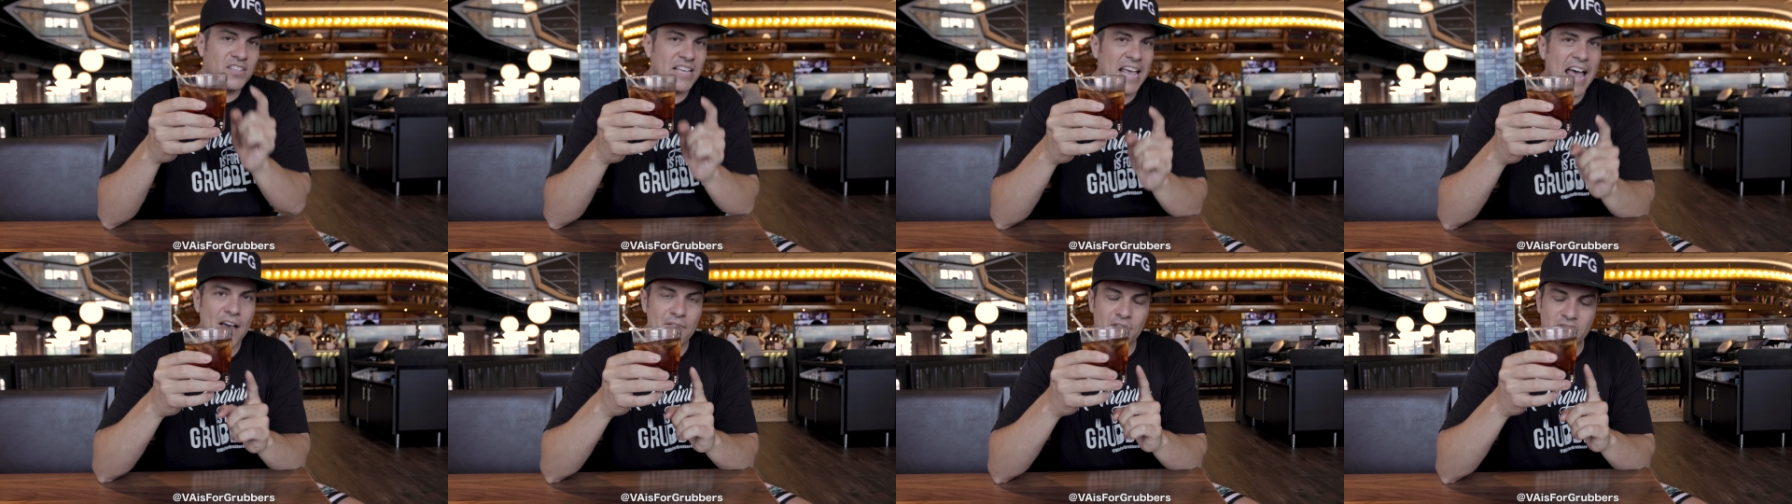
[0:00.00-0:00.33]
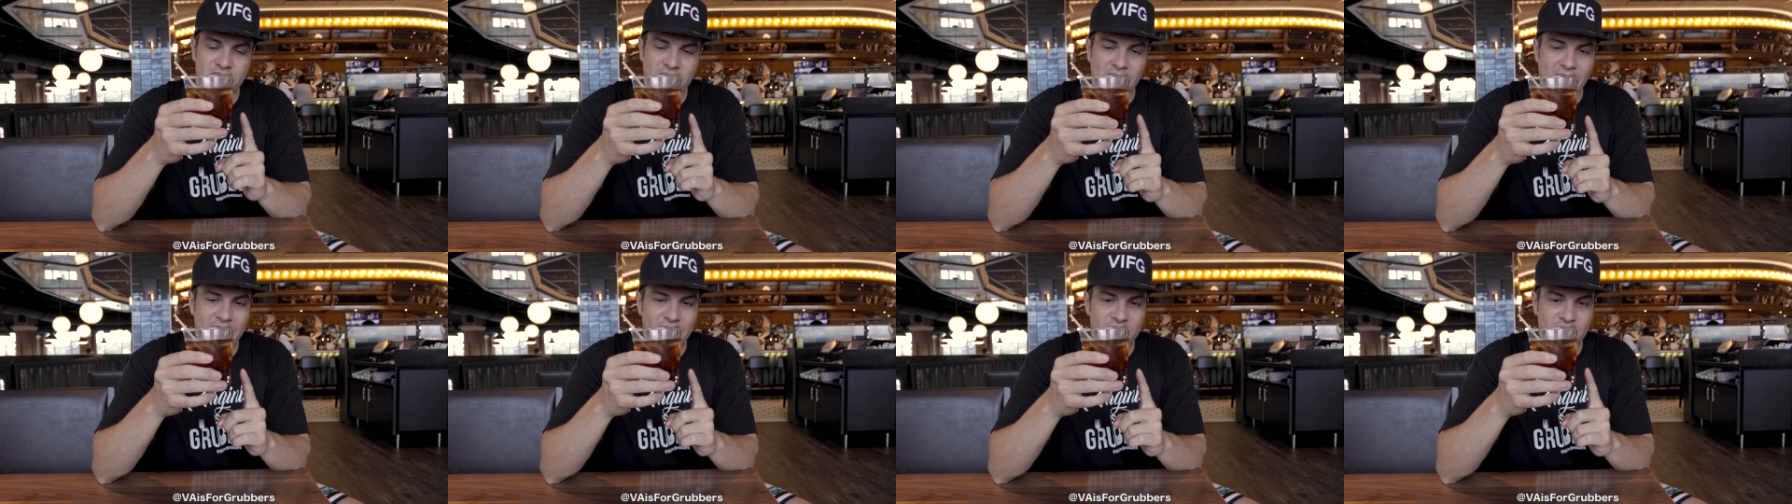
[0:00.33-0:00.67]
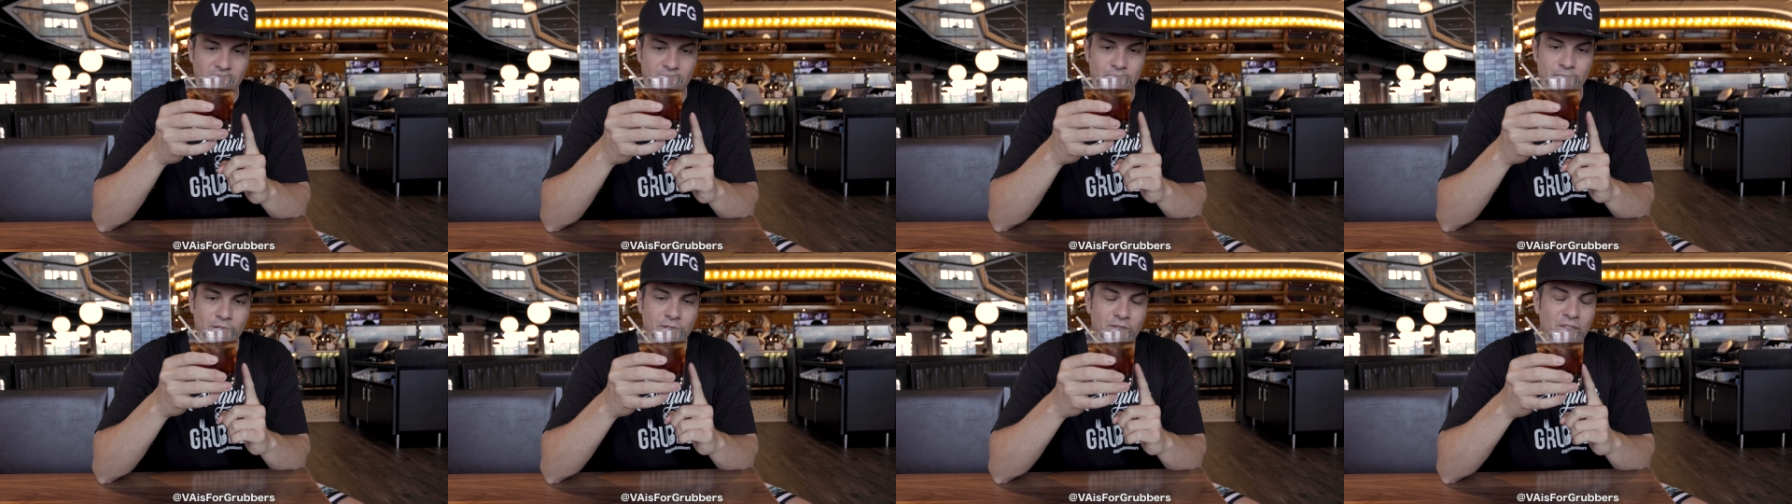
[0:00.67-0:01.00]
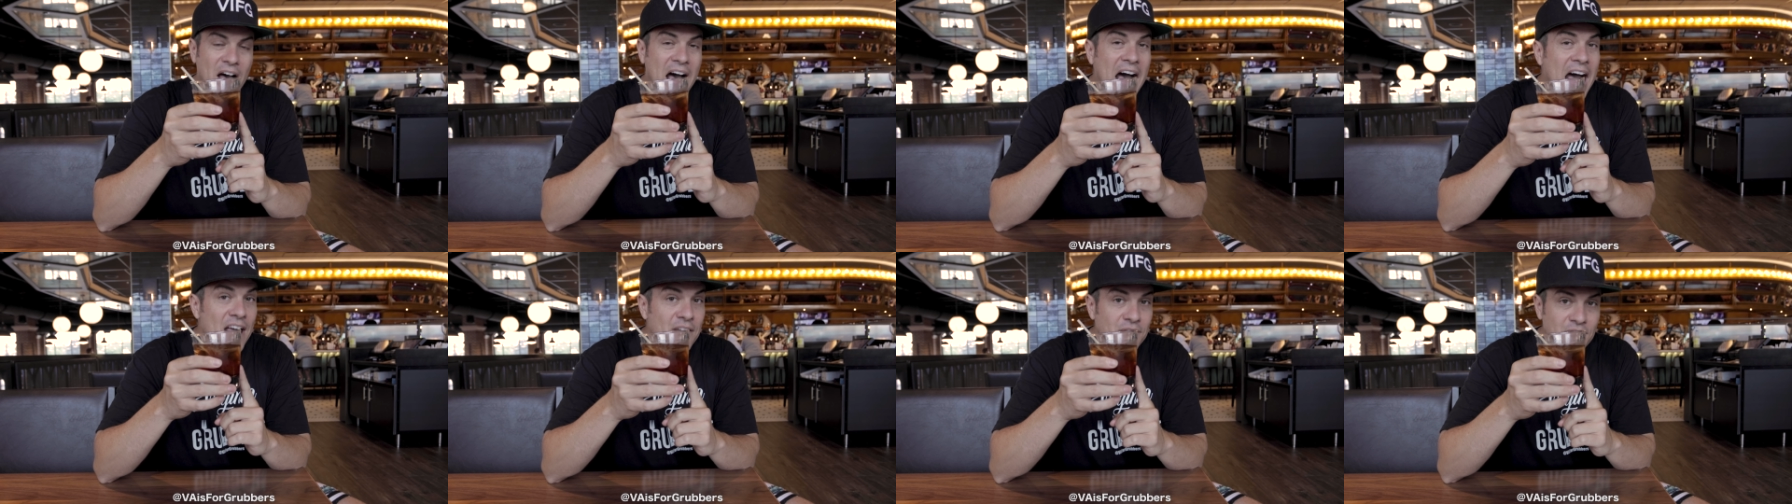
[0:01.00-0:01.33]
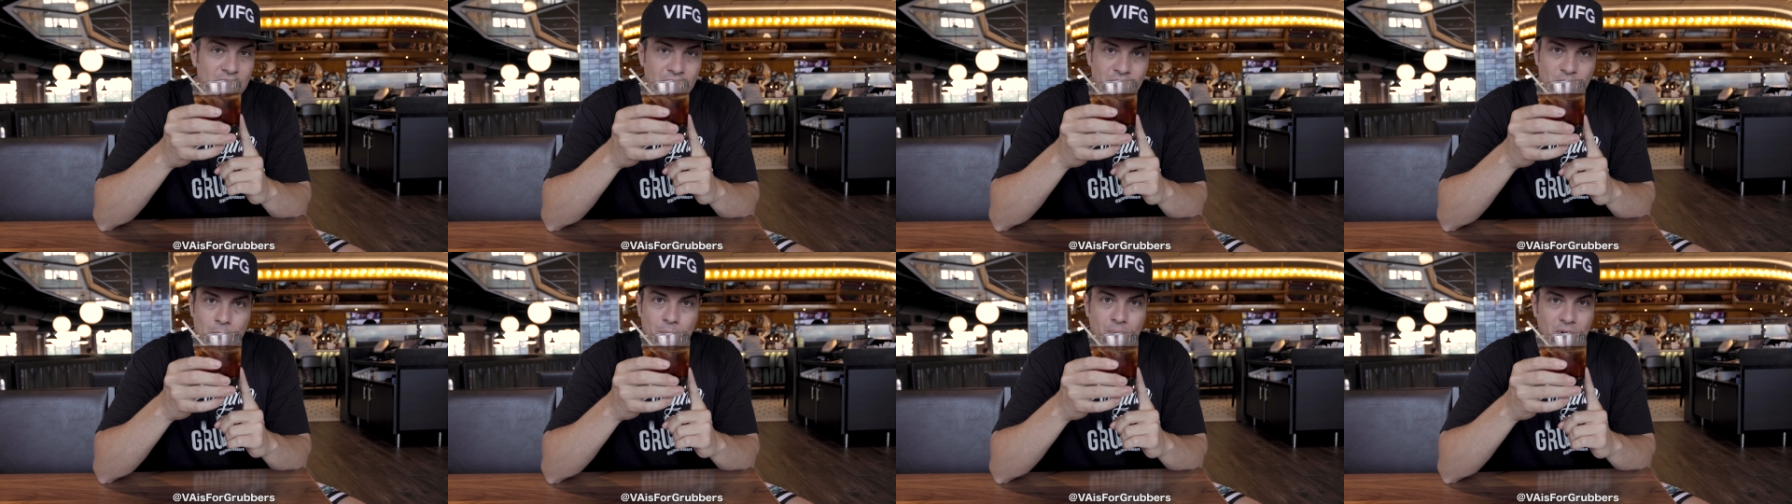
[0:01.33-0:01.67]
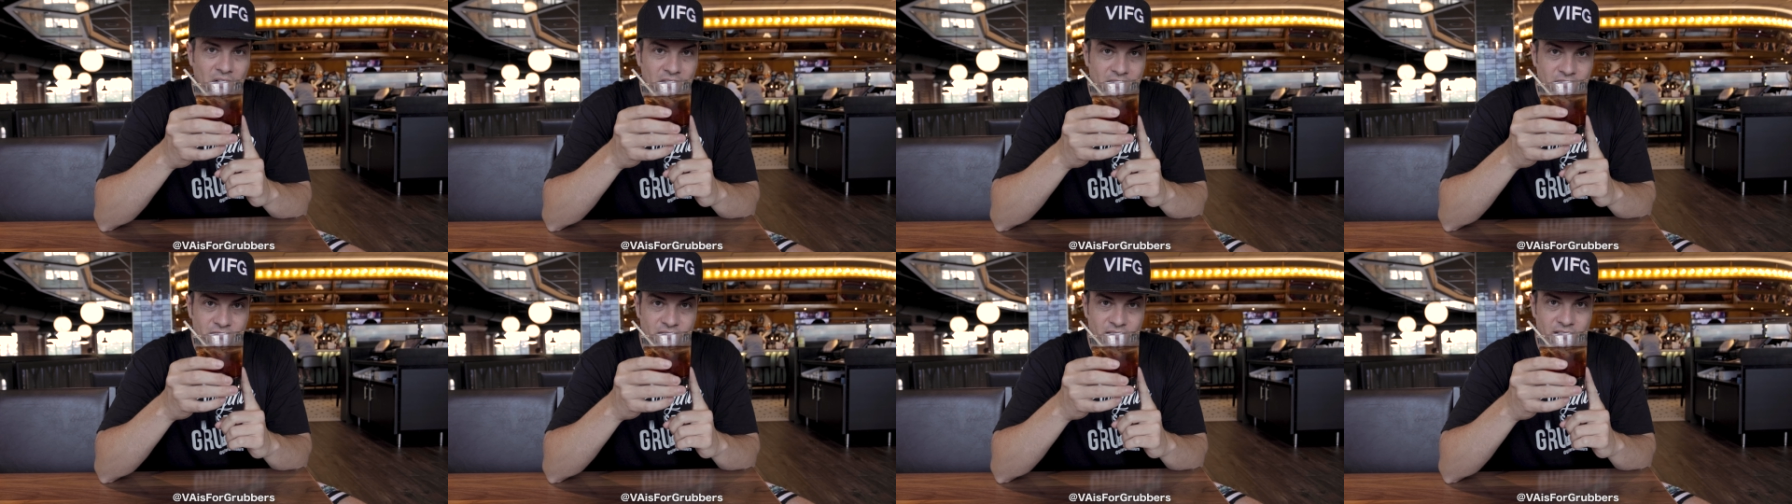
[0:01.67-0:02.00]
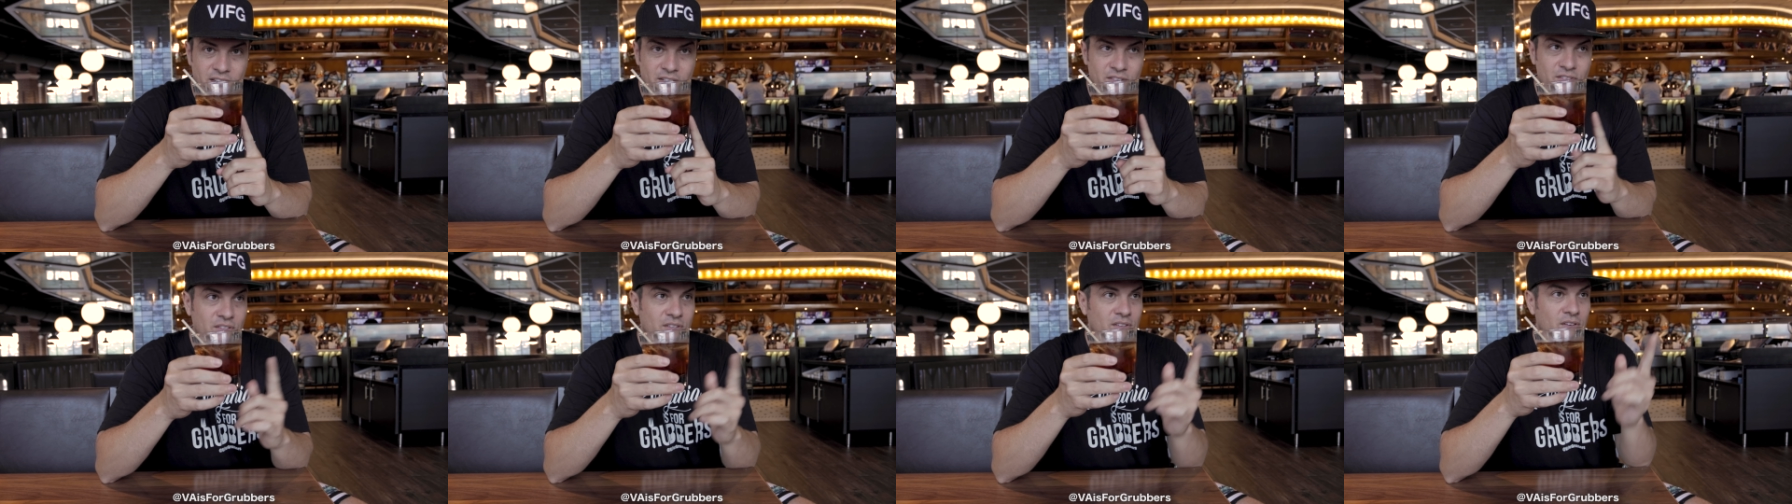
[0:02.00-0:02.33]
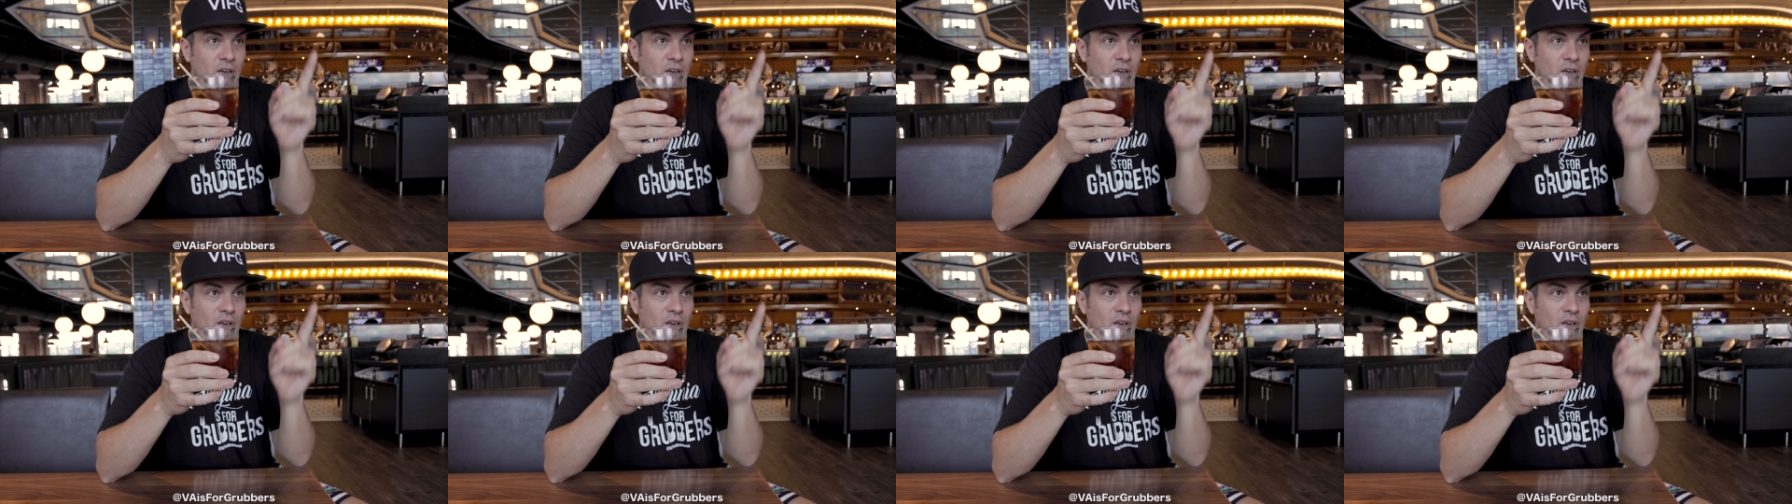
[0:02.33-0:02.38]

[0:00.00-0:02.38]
advertised like 5 different places